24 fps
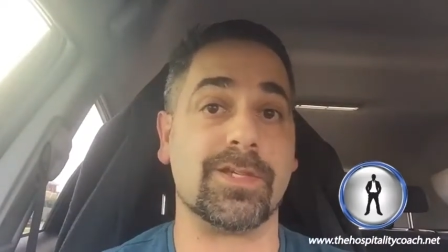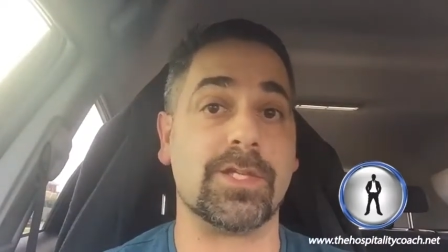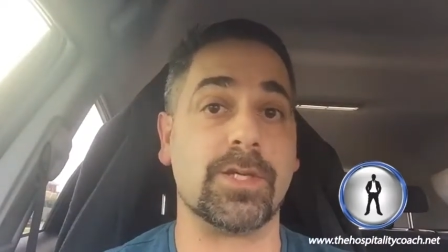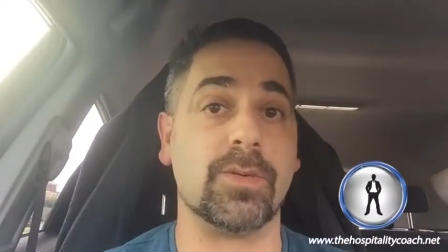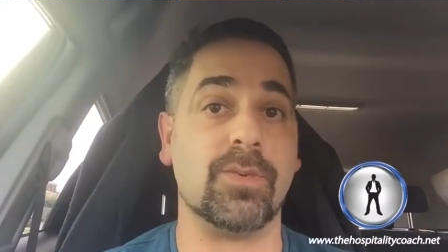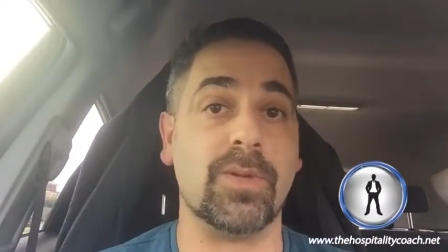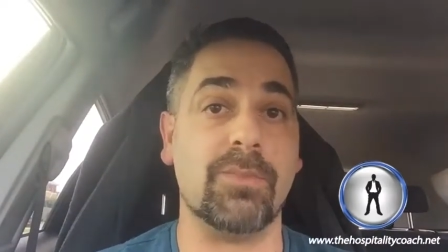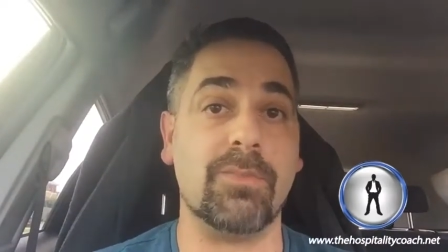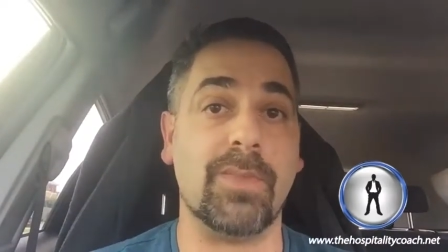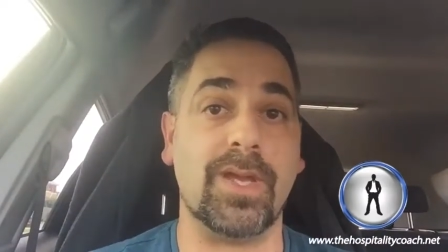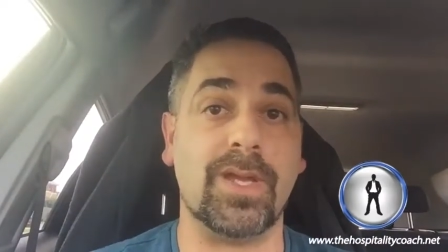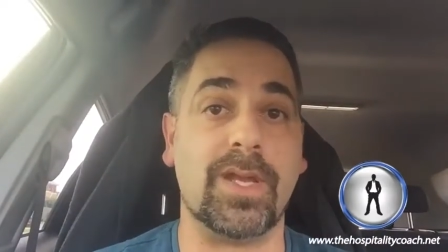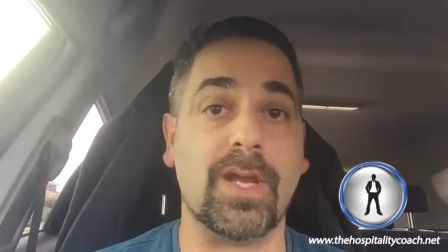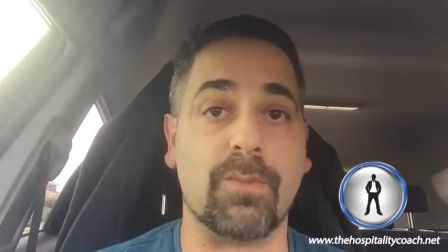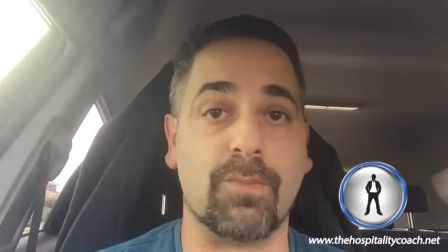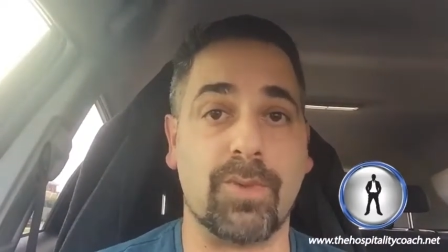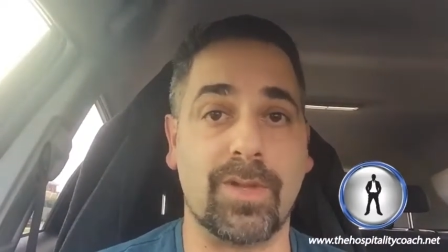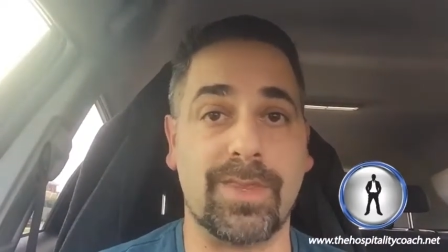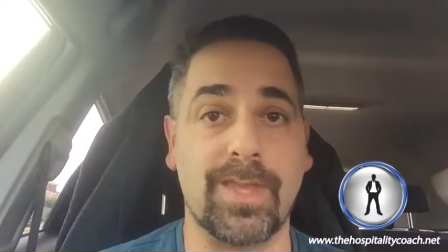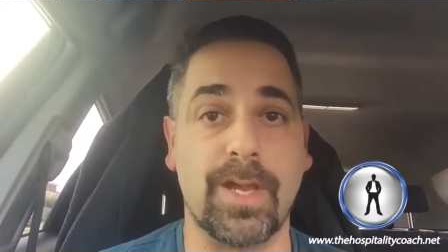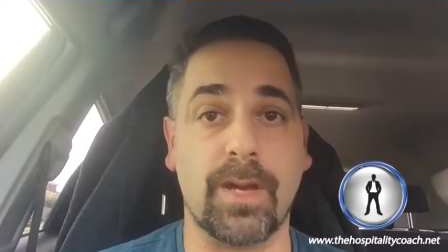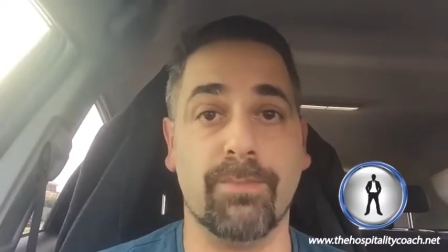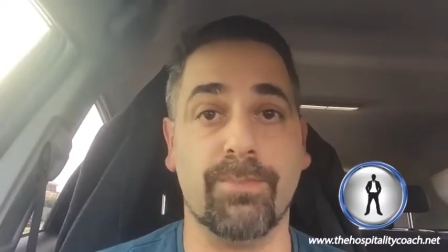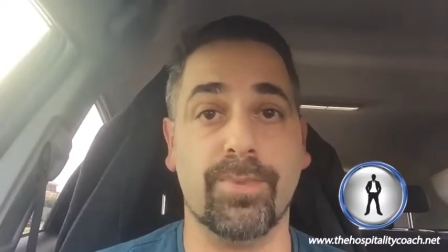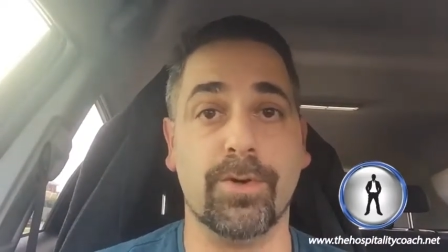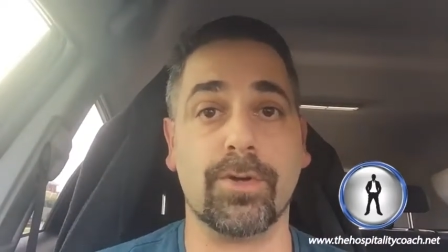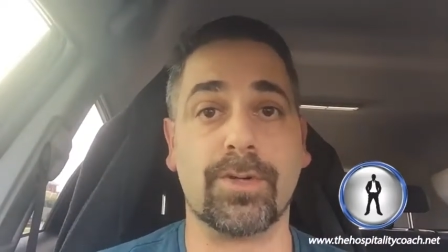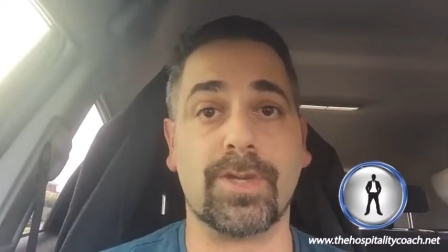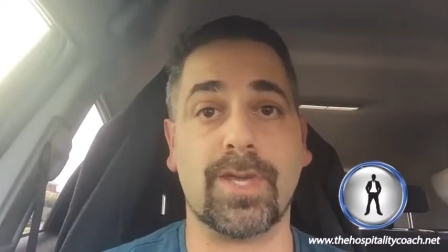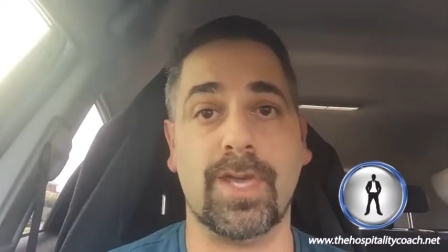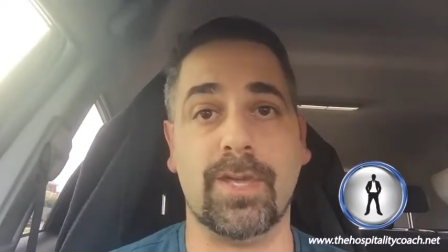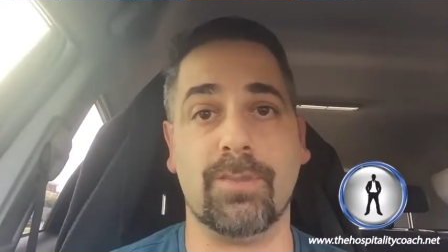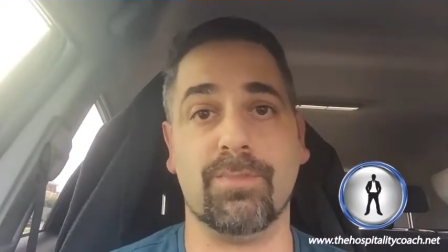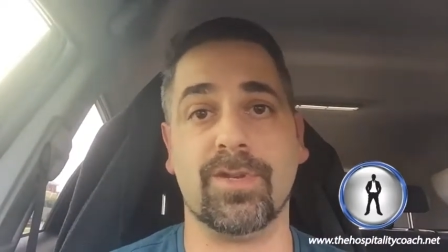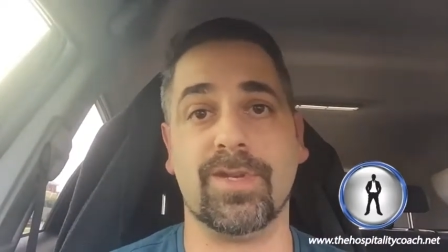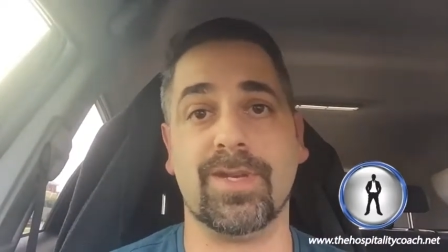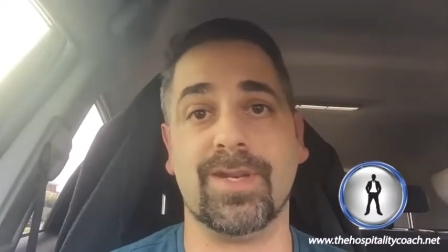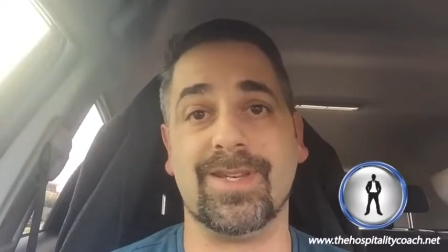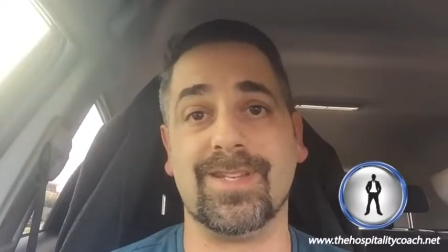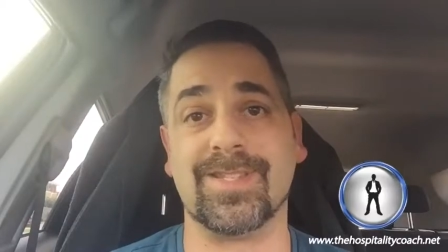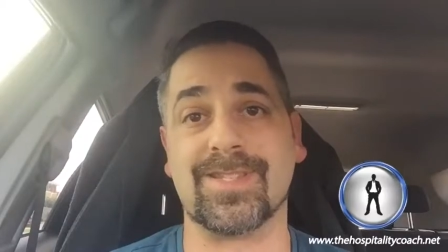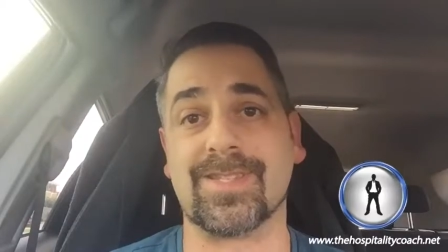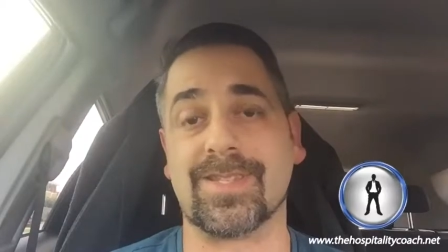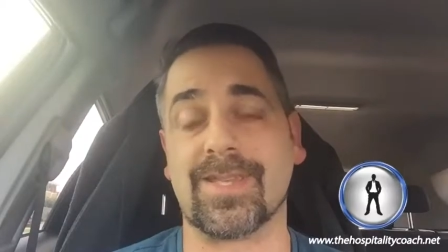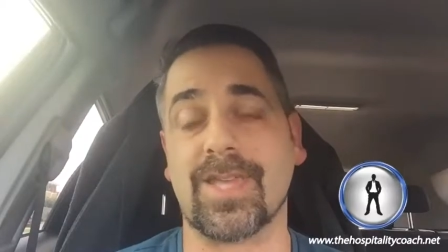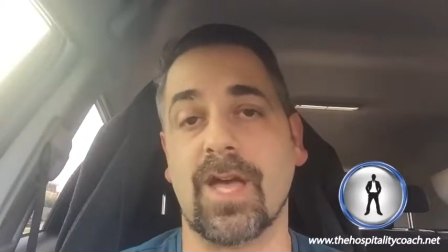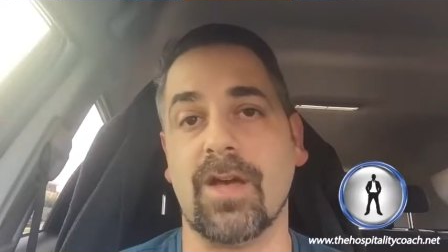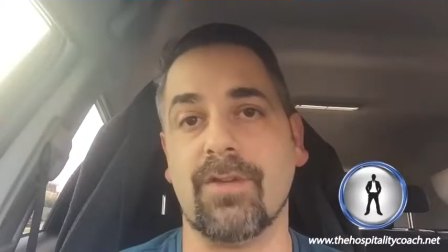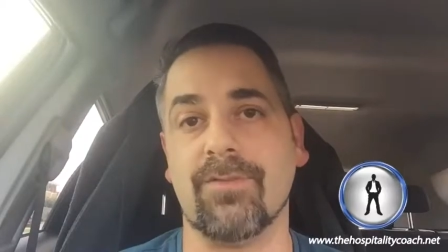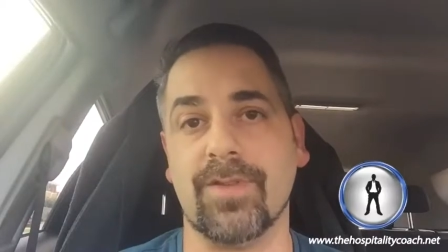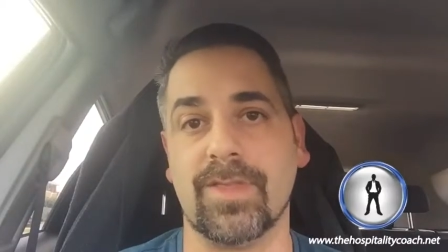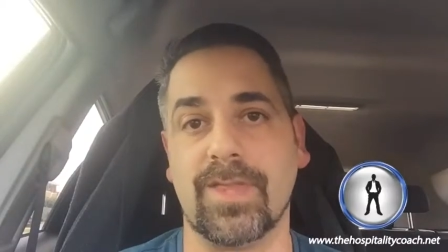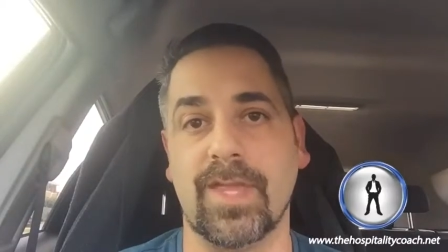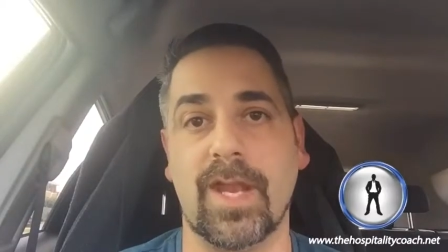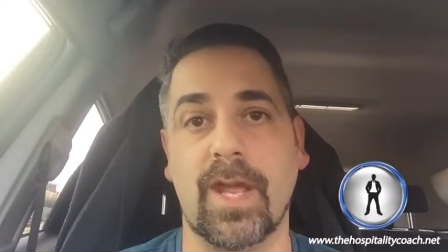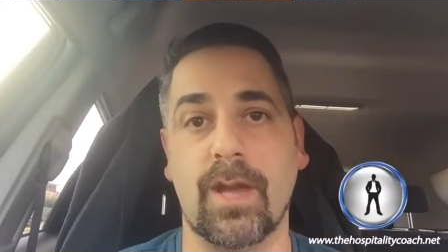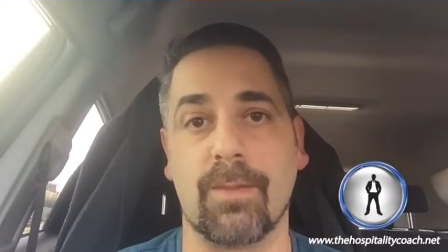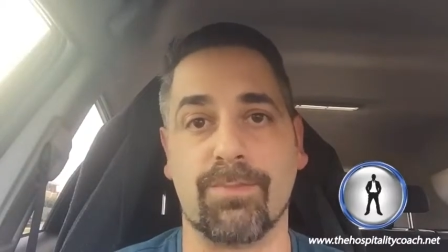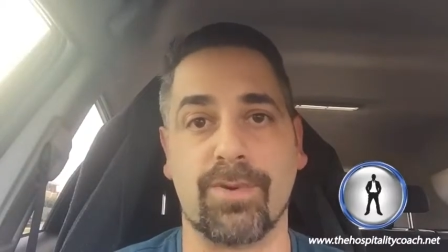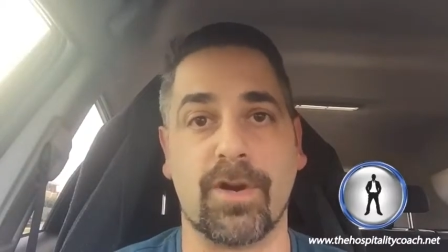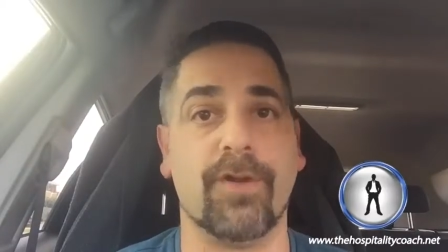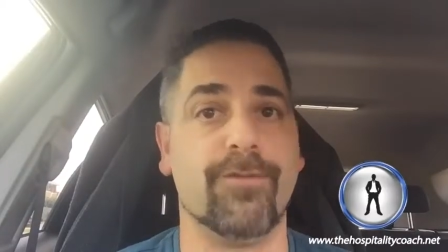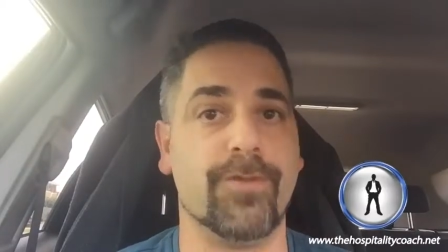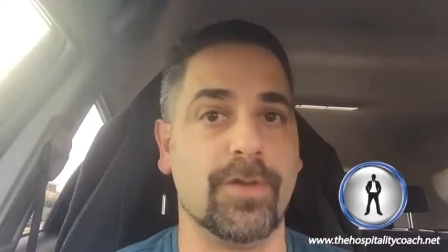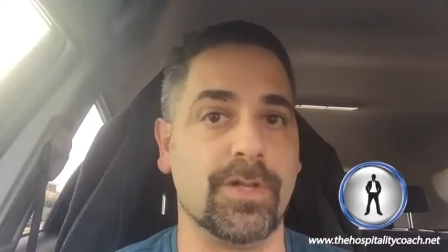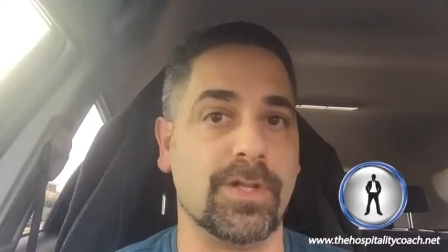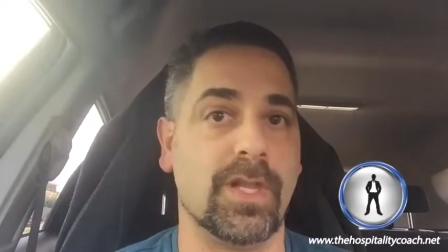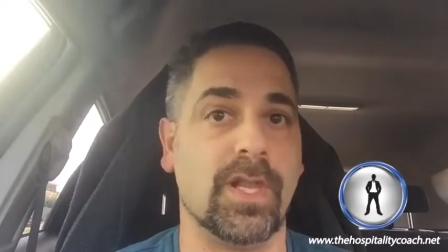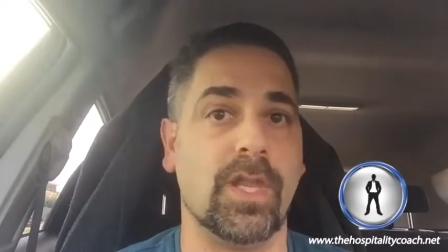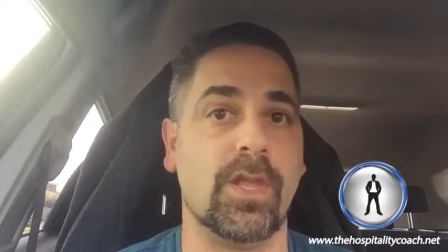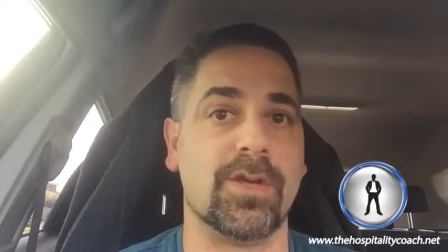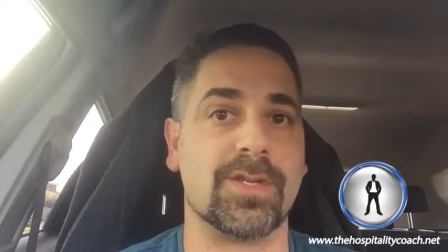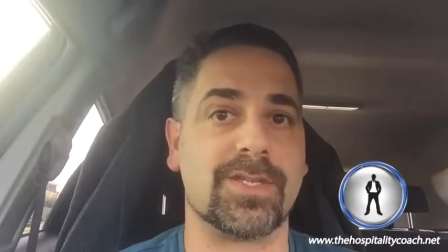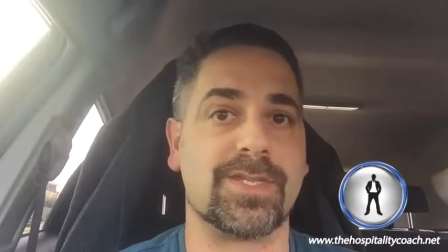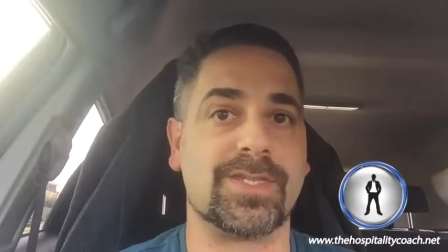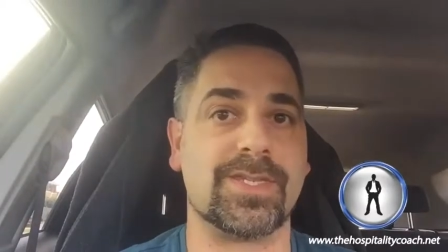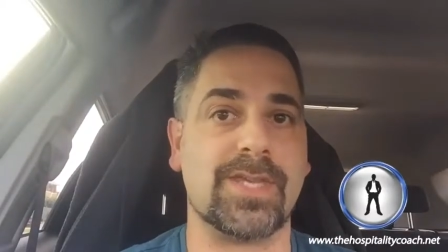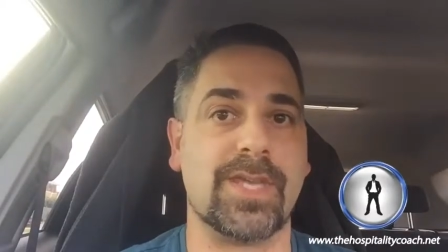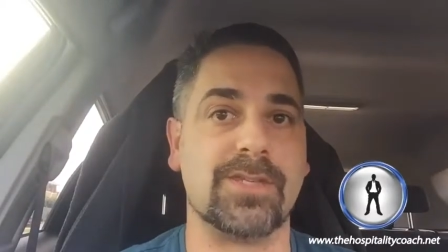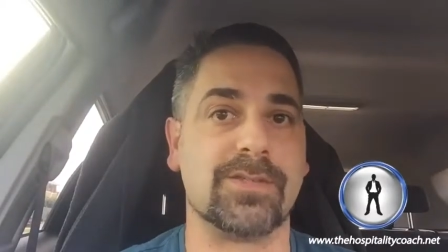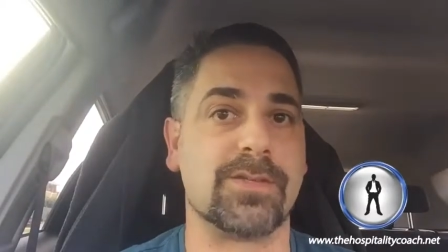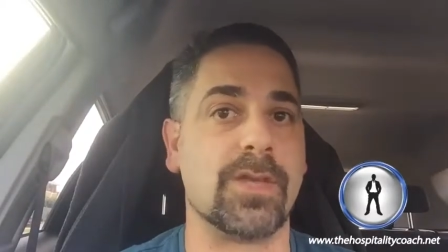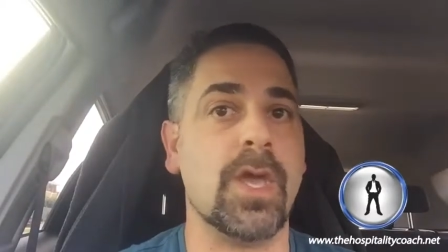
meet up with our bookkeeper to discover that our profit and loss says